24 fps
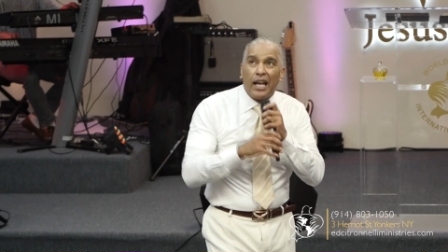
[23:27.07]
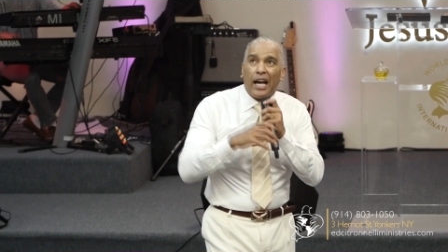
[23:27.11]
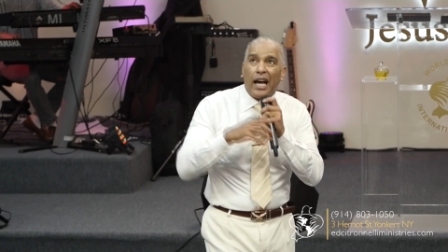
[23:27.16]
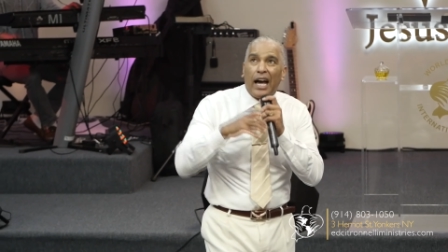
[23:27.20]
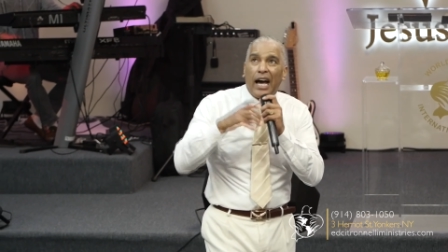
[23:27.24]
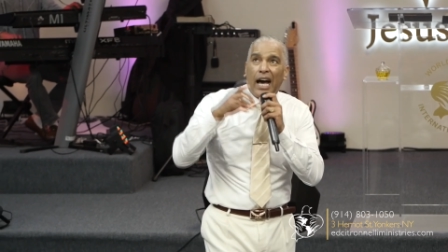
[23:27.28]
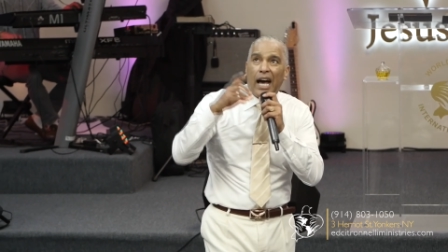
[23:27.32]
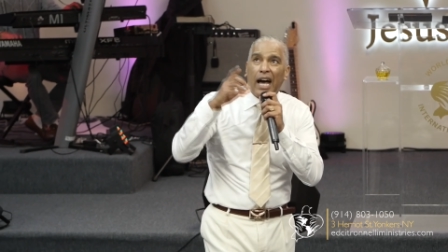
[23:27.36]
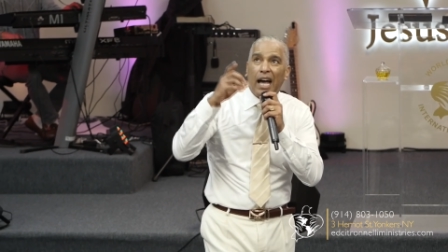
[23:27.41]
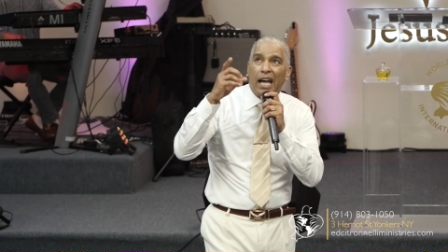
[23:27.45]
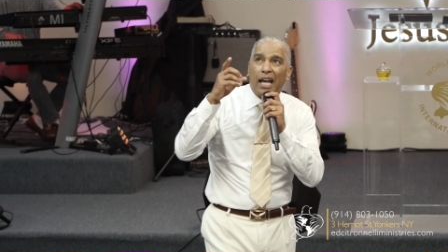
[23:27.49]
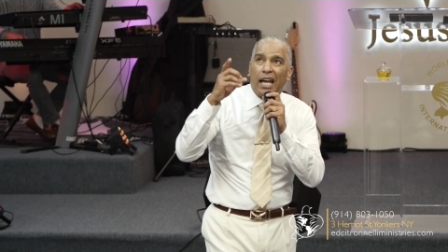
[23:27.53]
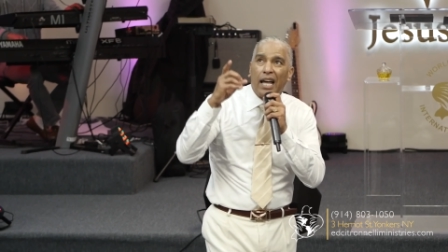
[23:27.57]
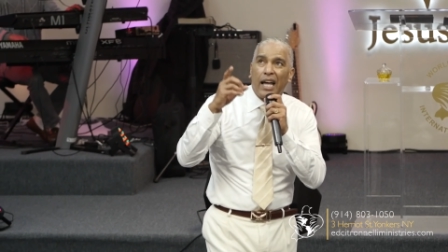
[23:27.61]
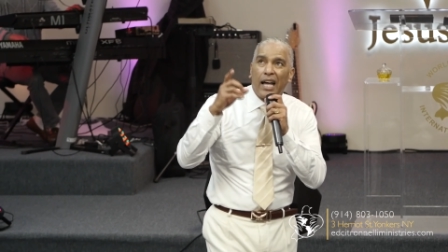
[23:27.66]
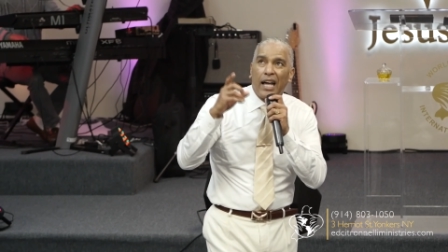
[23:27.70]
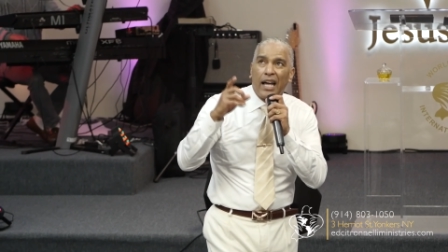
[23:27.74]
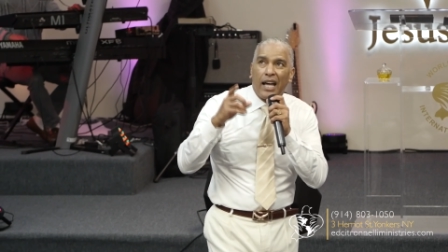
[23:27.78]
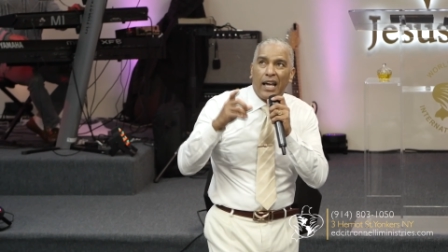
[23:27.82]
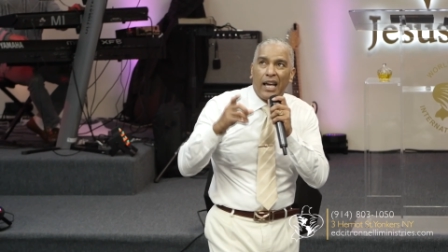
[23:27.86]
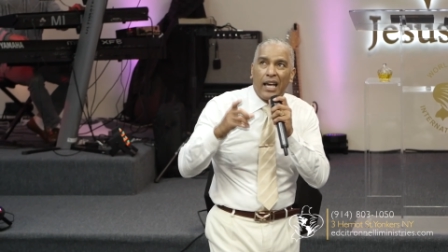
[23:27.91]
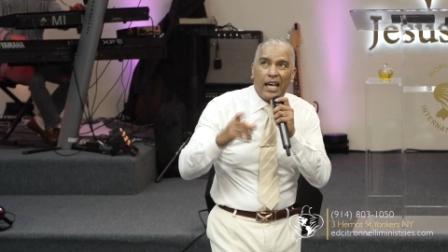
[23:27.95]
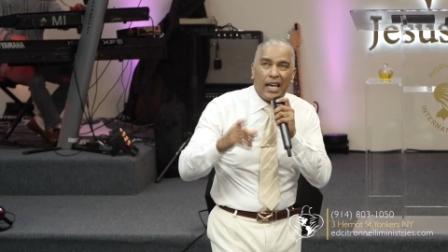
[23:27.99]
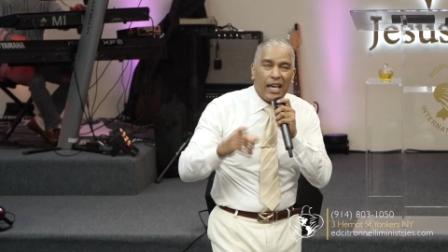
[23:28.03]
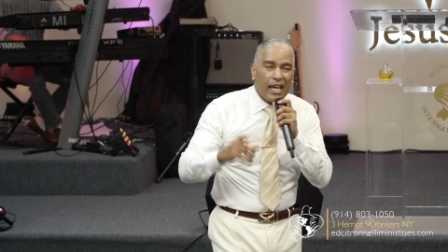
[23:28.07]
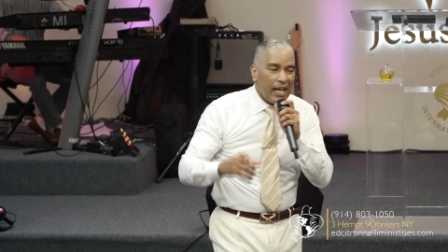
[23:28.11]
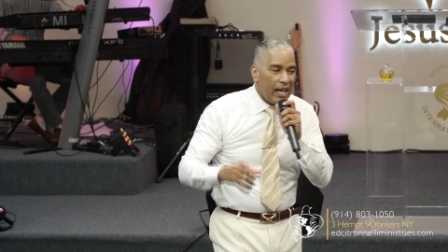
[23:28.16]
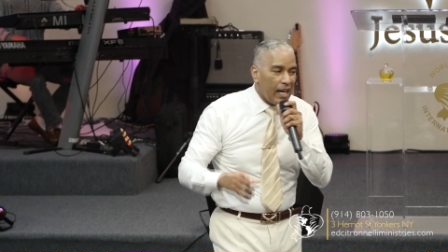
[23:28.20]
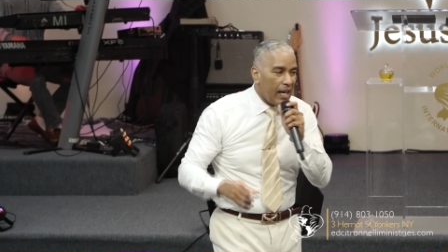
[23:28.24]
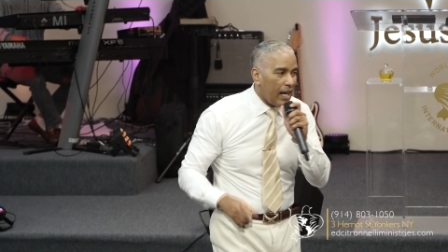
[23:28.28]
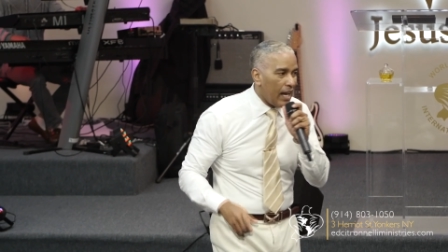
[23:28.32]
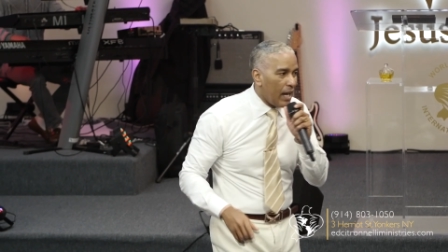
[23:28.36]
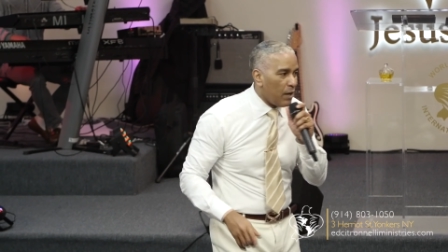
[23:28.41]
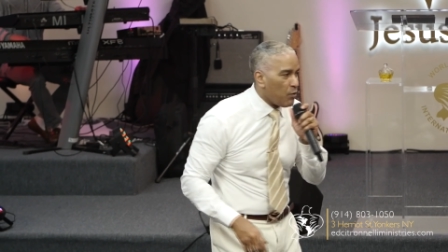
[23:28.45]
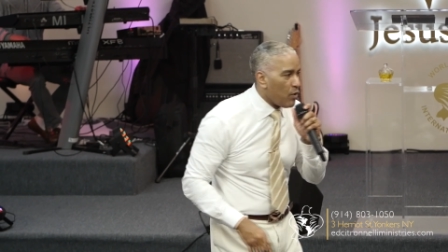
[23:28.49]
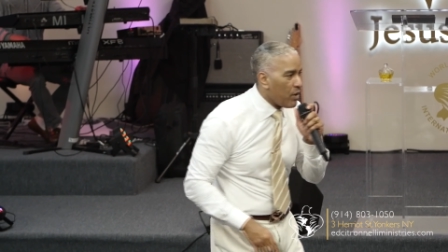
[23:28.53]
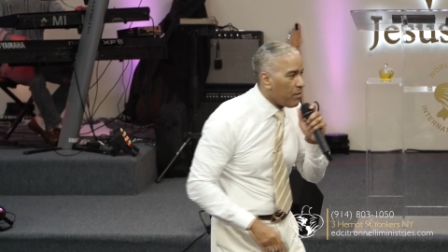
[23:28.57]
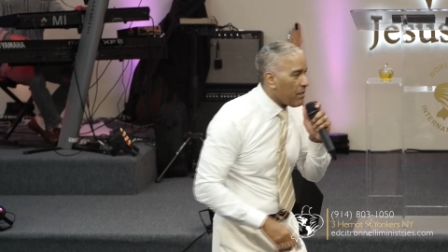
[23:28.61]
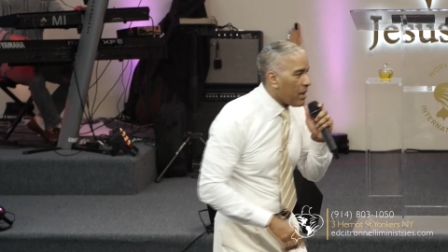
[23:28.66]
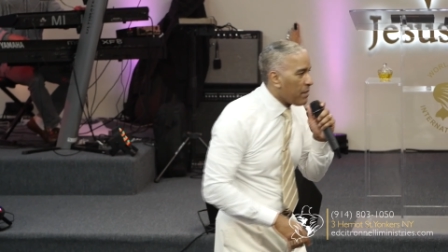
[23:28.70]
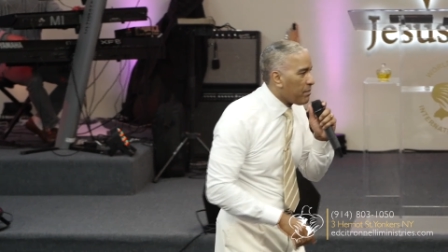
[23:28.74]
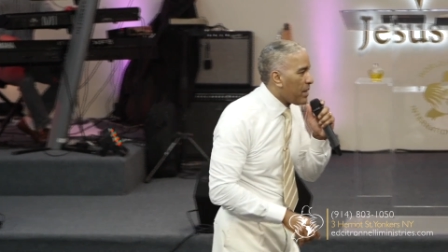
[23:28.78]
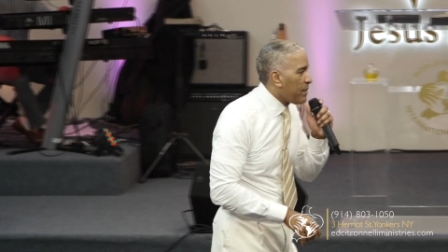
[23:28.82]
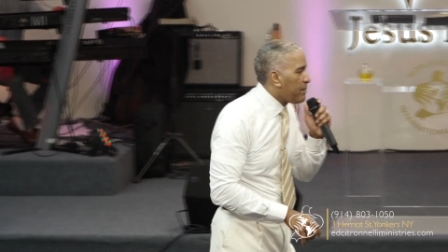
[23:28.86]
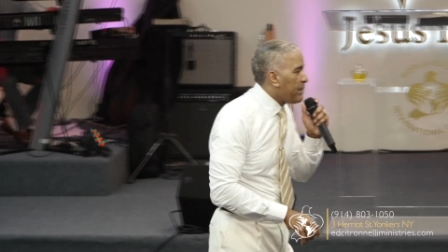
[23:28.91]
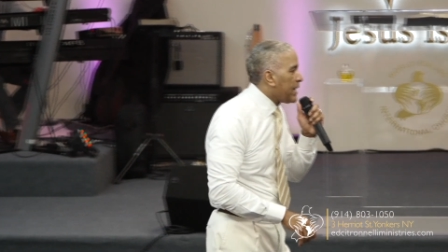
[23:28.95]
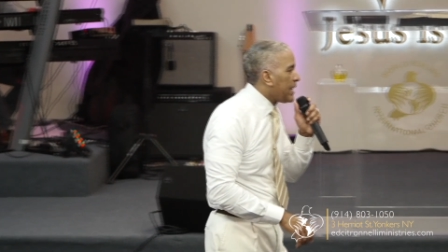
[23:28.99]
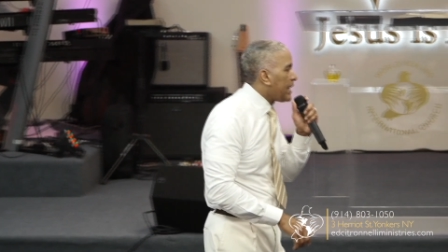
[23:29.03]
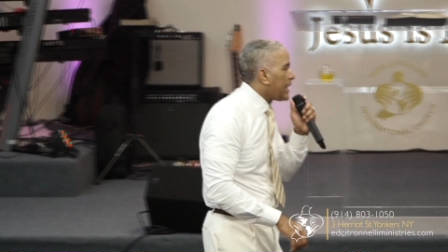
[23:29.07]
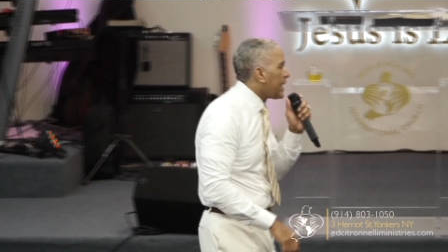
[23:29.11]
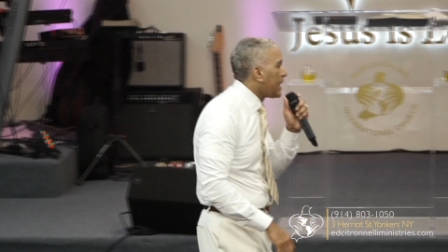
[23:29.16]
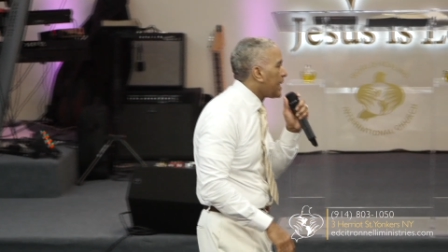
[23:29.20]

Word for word: Ah, and remember me.